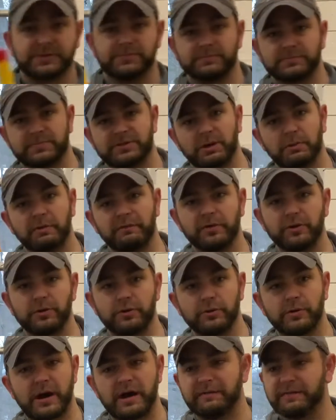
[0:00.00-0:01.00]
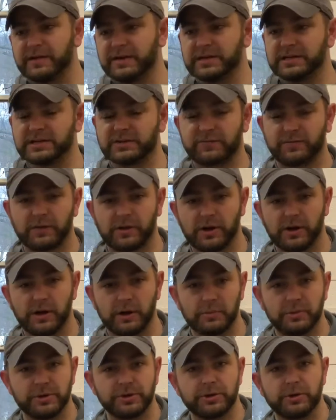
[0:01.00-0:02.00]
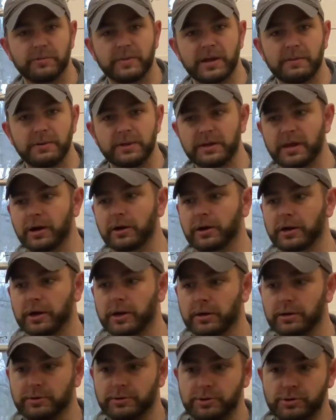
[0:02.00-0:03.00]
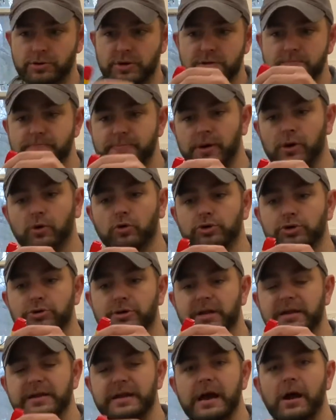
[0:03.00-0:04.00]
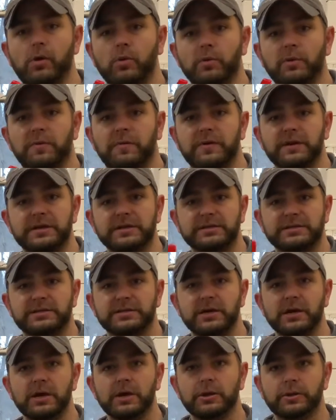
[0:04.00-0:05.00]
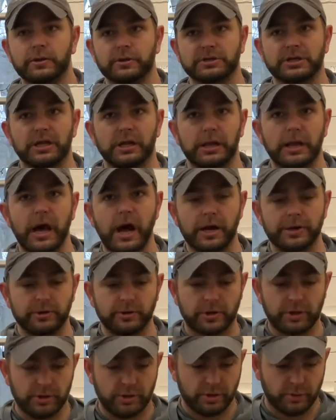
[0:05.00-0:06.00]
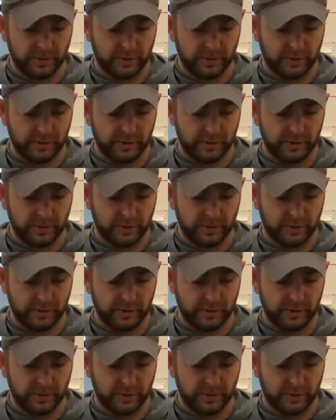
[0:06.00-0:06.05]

some of you have these from when you were maybe younger. You can build, you can count with these. There's a lot you can do with